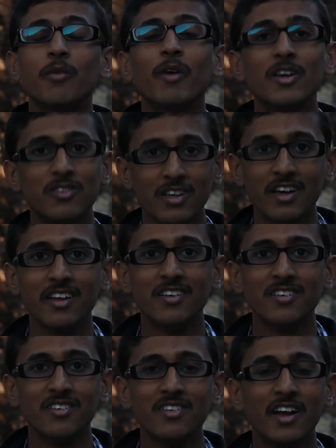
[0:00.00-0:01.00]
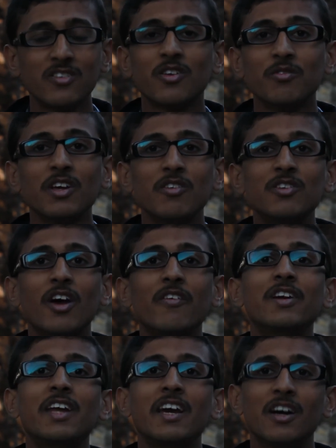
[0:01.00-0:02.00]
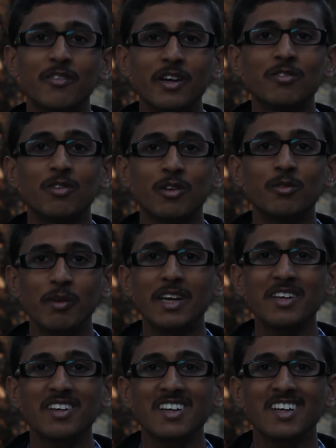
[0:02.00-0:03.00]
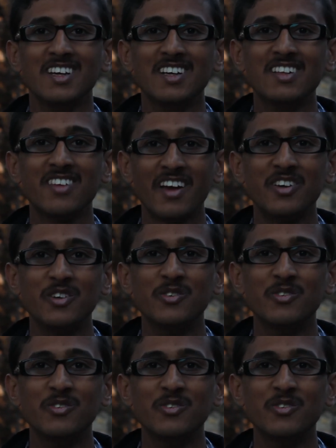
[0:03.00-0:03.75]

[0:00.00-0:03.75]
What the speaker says: amazing, and that's something which I will take away from. Thank you.